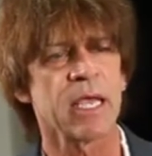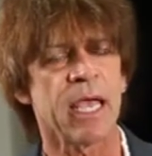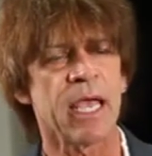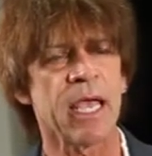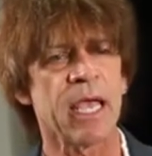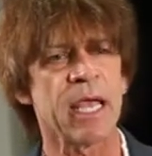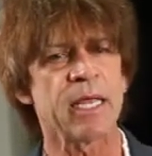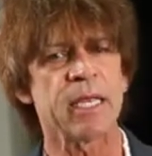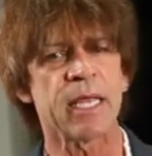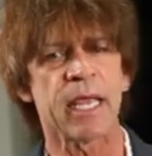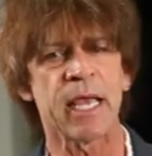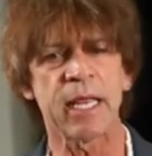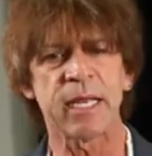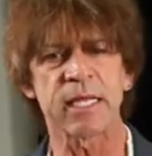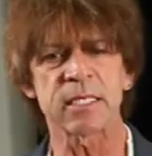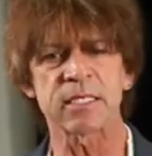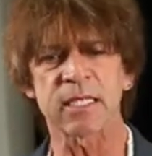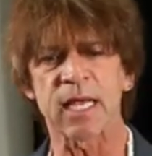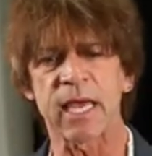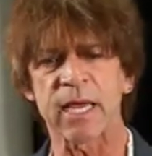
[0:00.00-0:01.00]
And
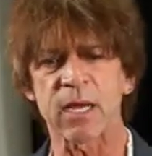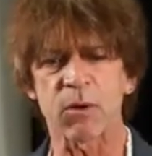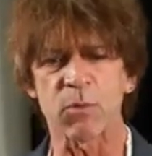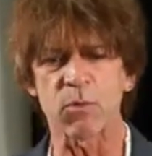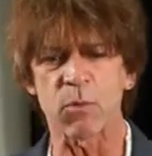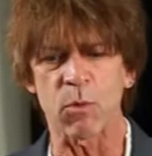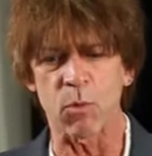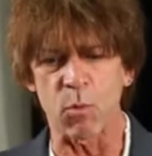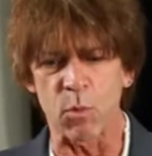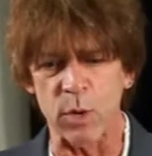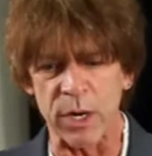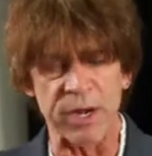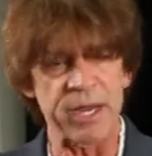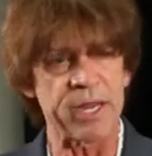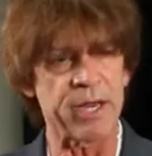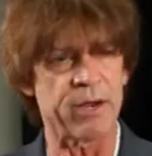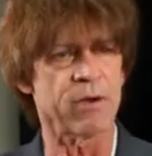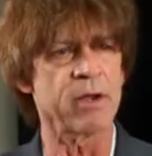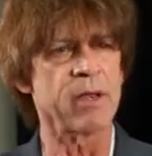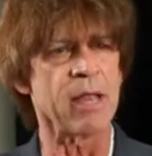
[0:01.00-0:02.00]
it's like we're
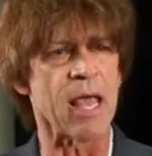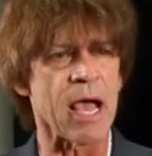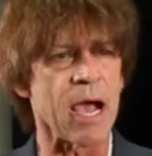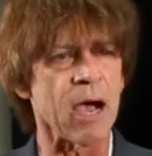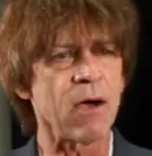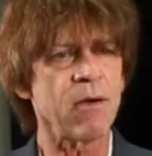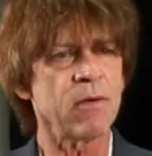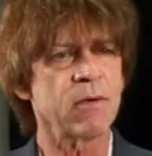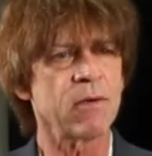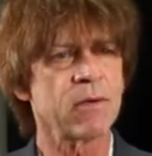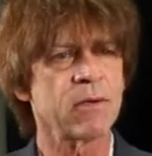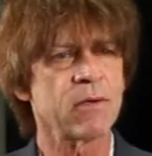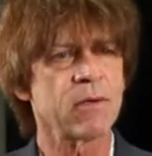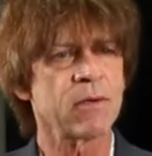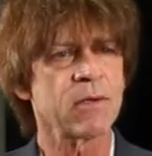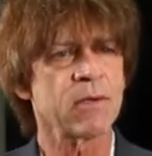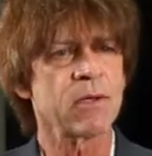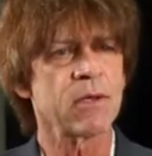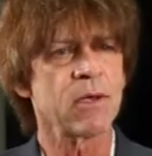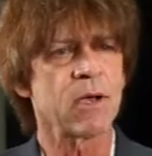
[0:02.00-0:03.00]
here now,
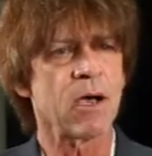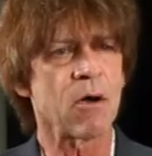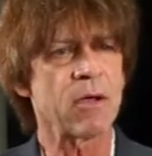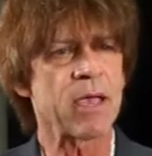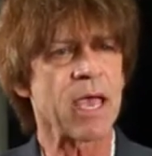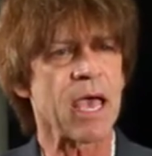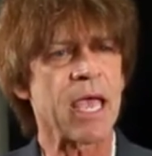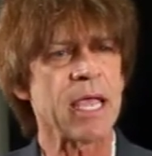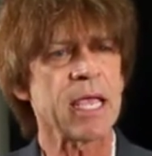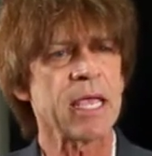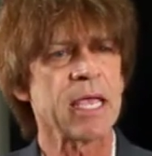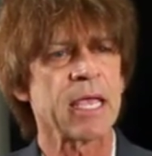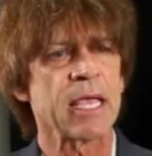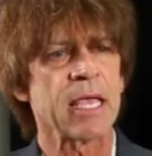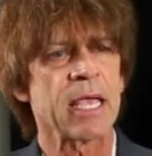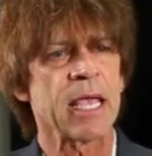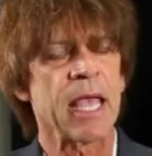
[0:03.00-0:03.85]
okay?